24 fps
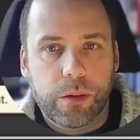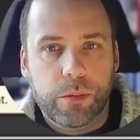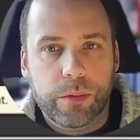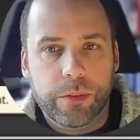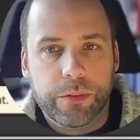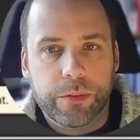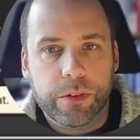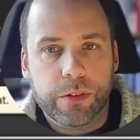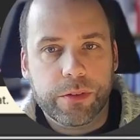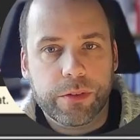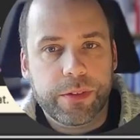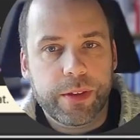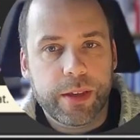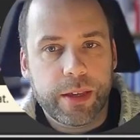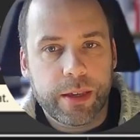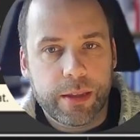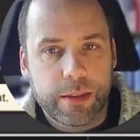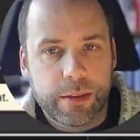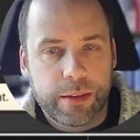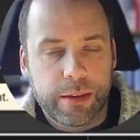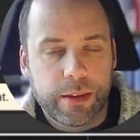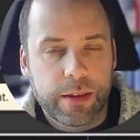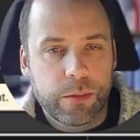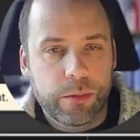We've got
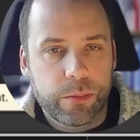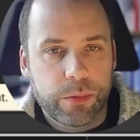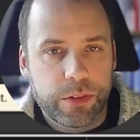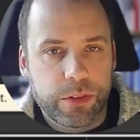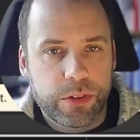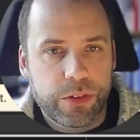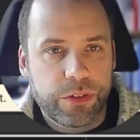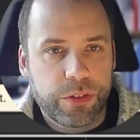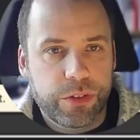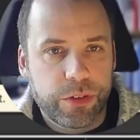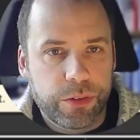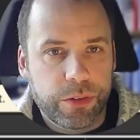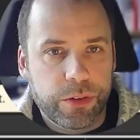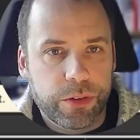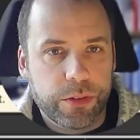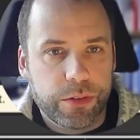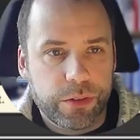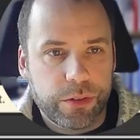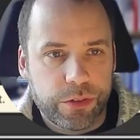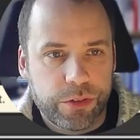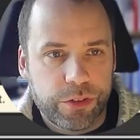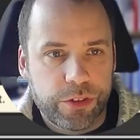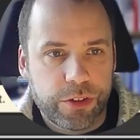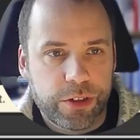D&D, which is do not
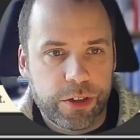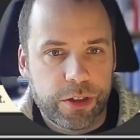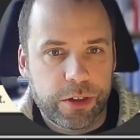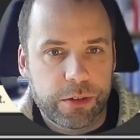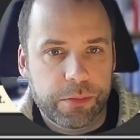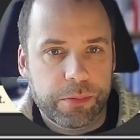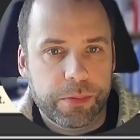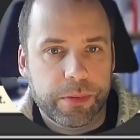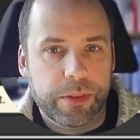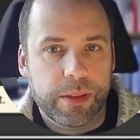disturb.